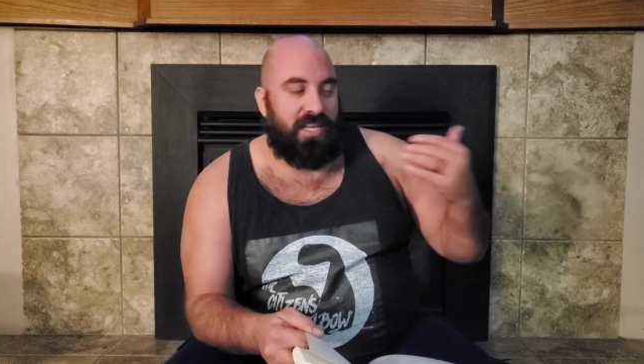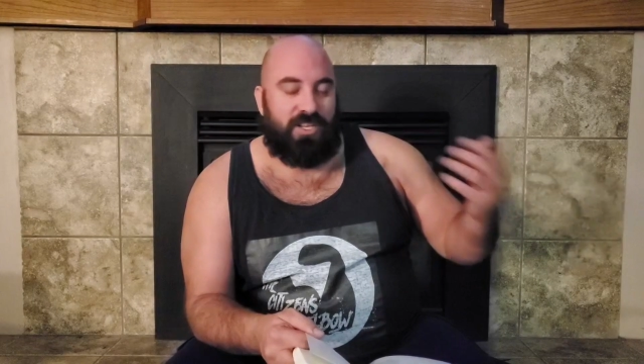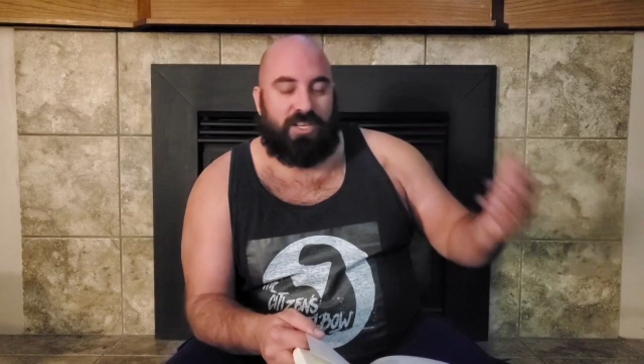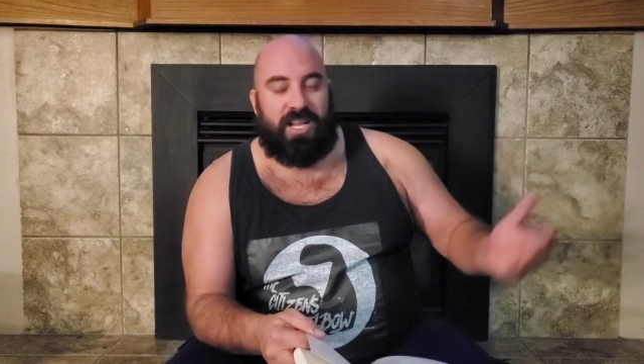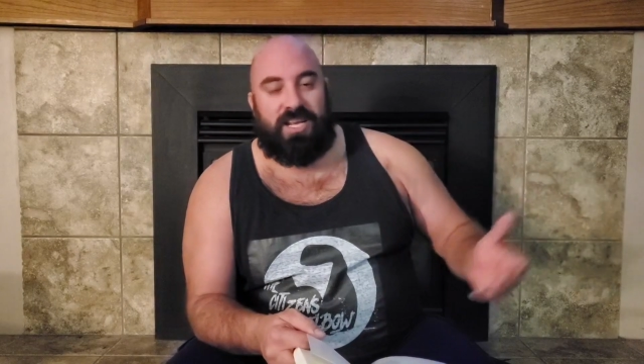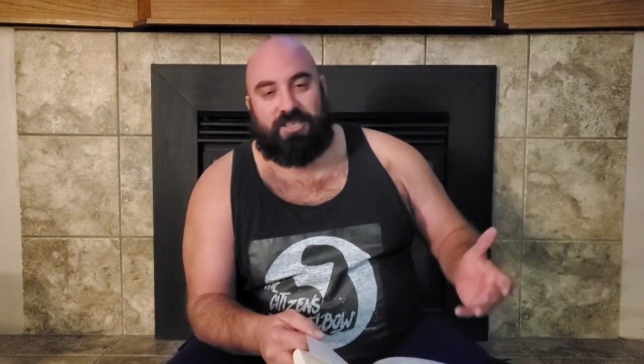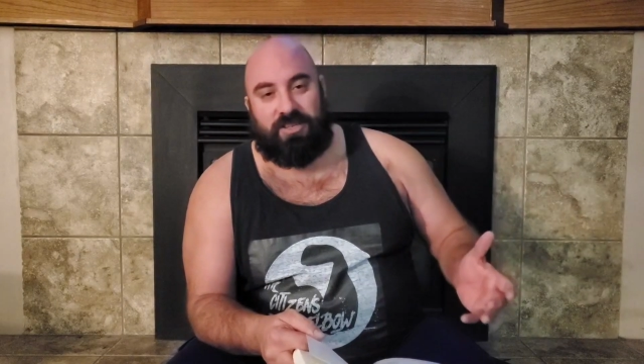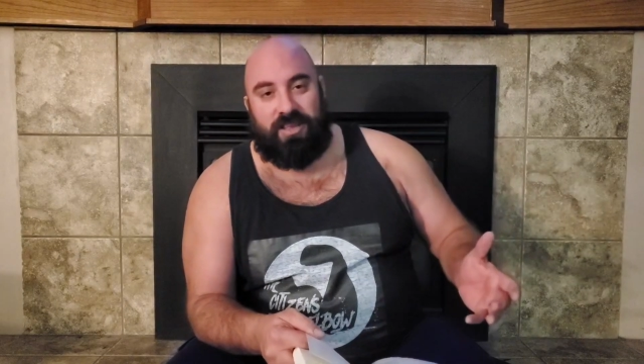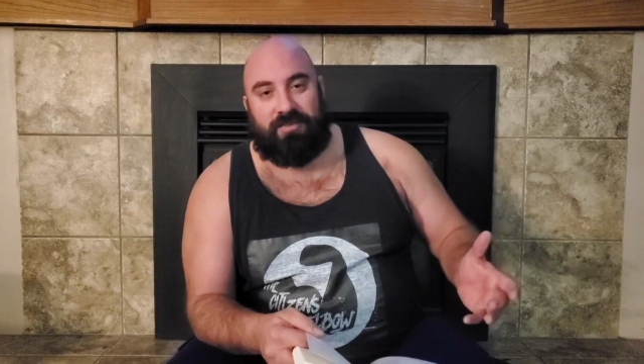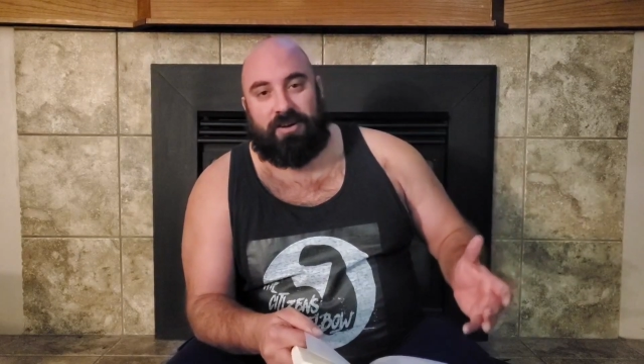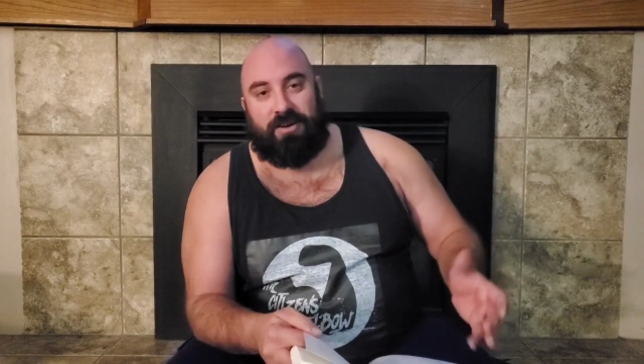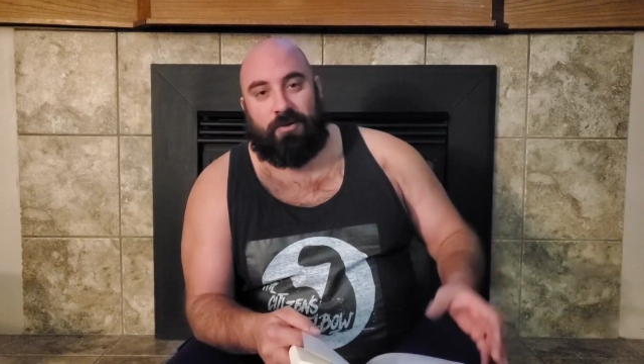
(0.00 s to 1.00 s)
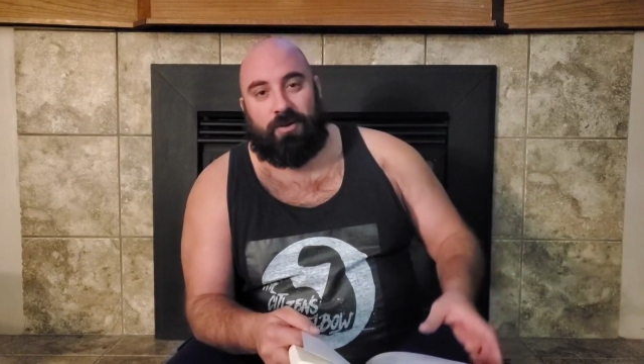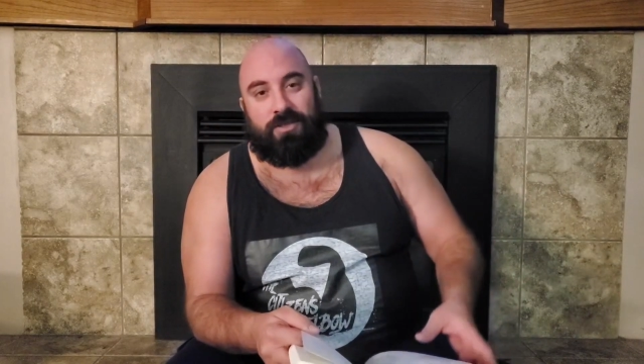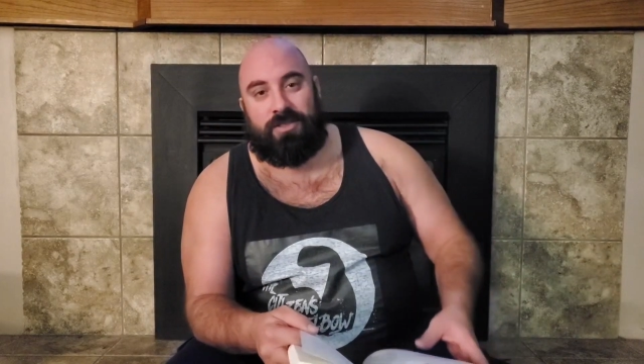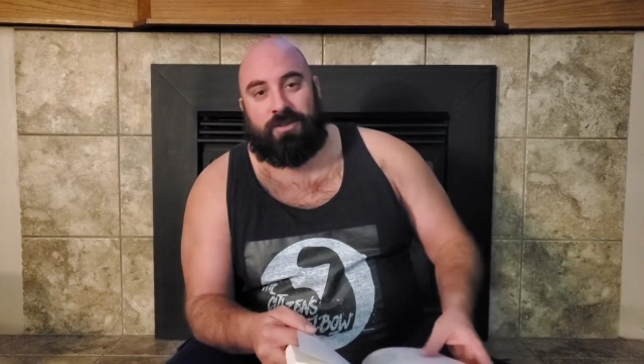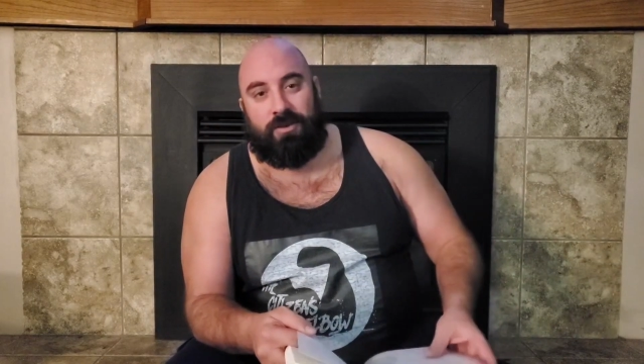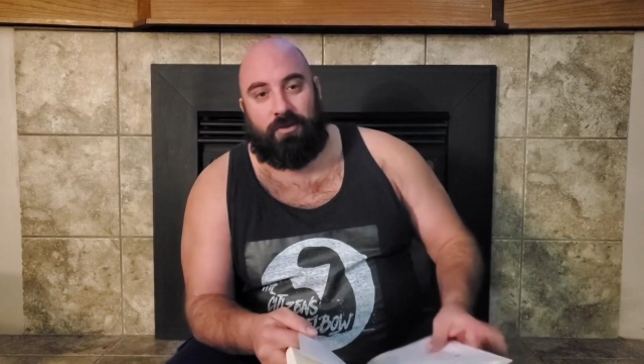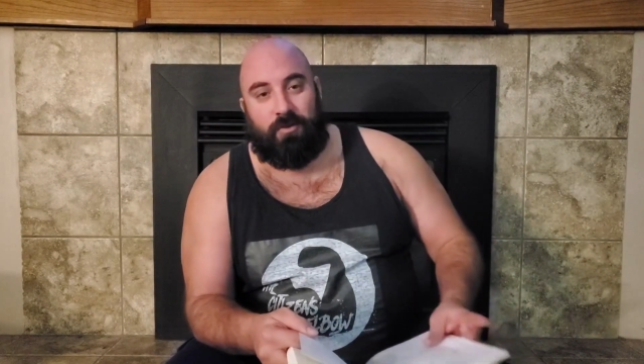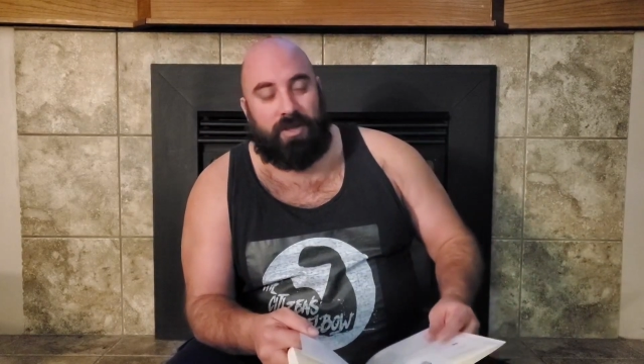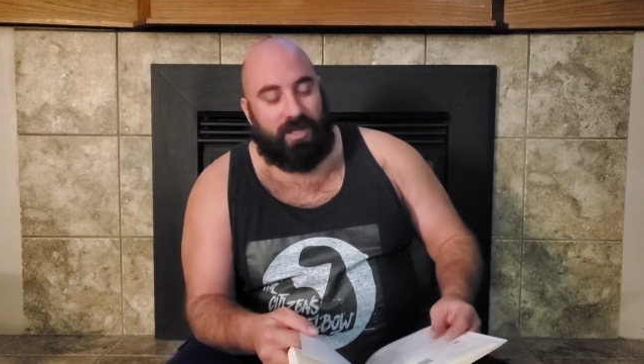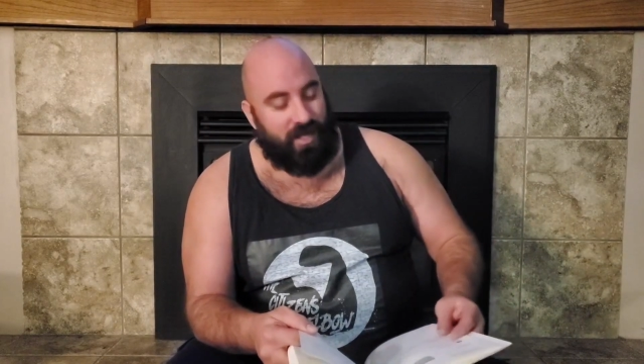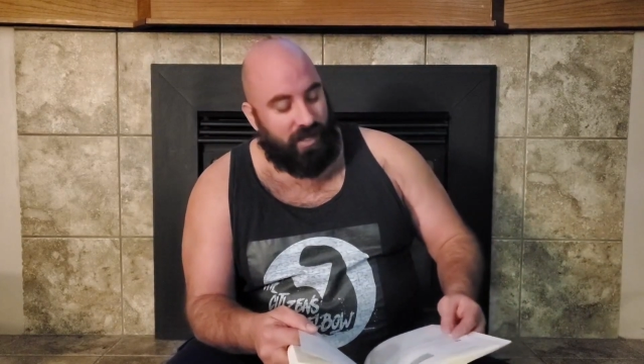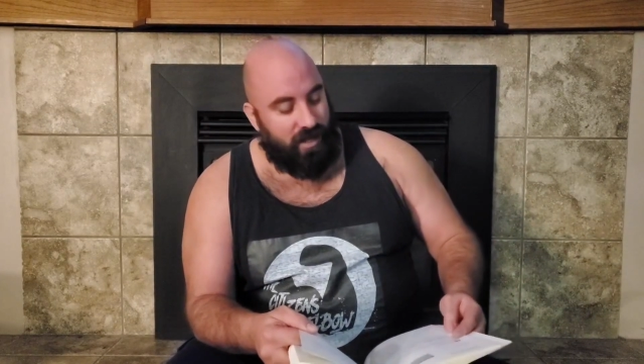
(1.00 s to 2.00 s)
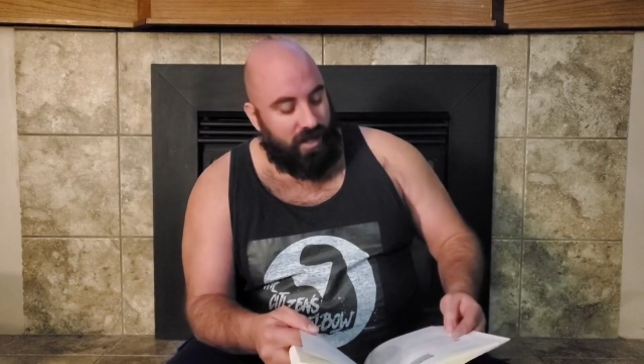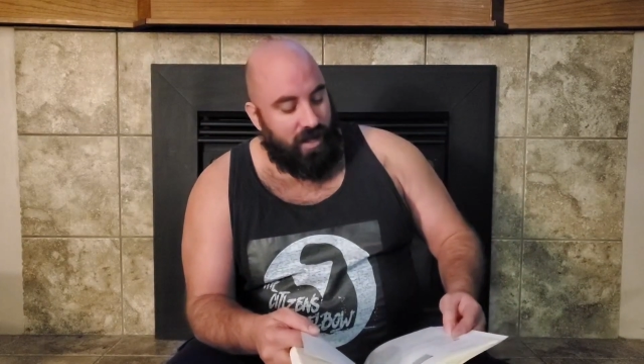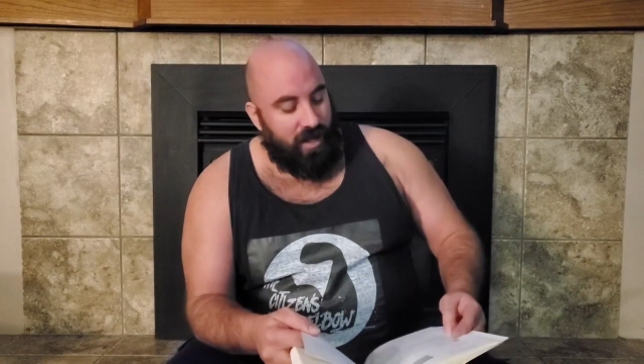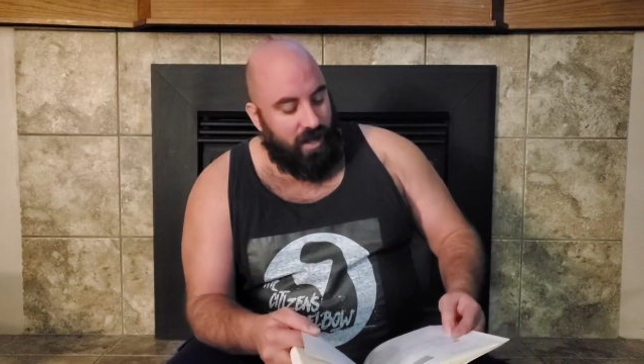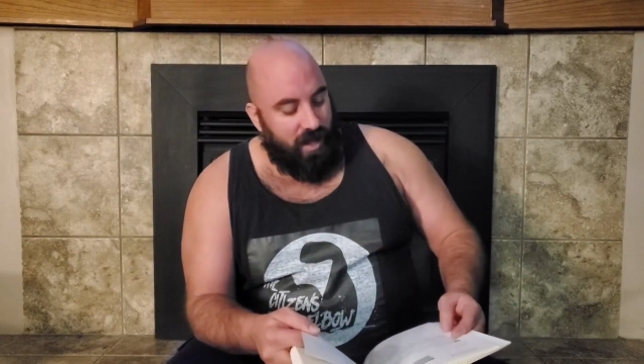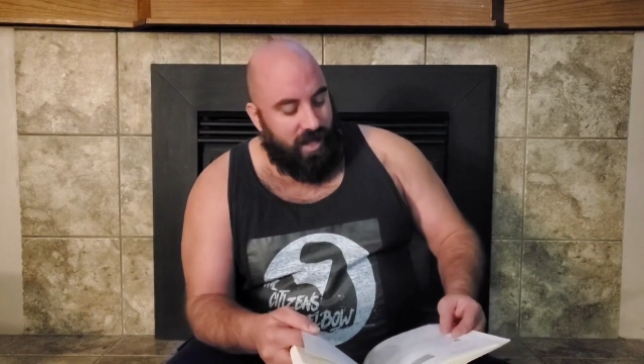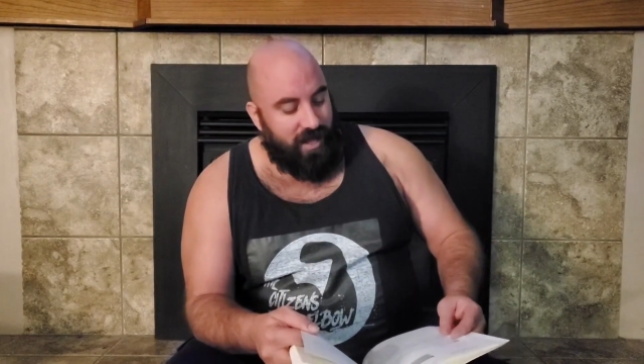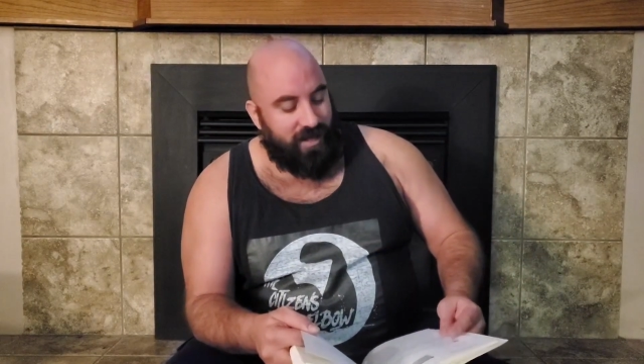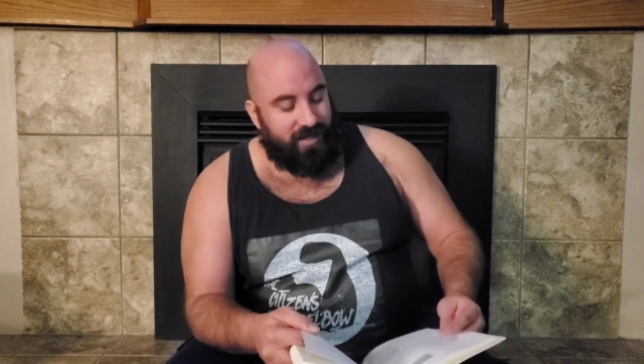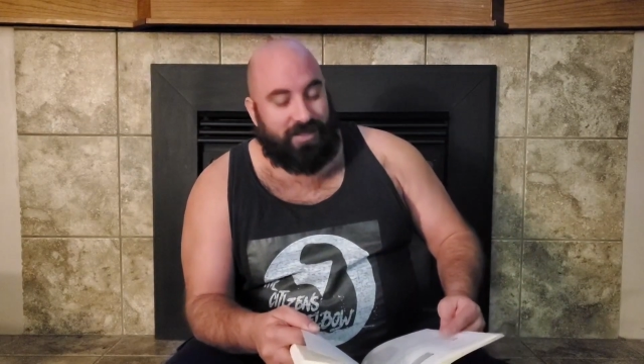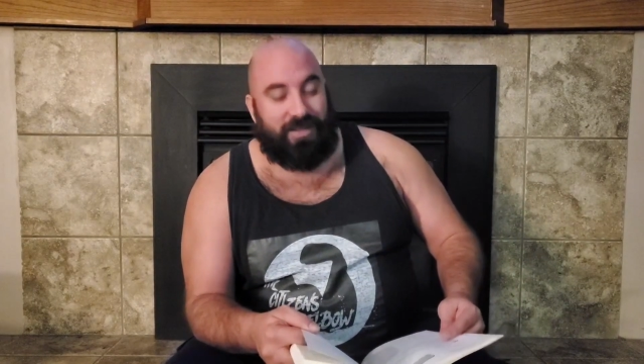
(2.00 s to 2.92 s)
teaching a national lifeguard course all week, and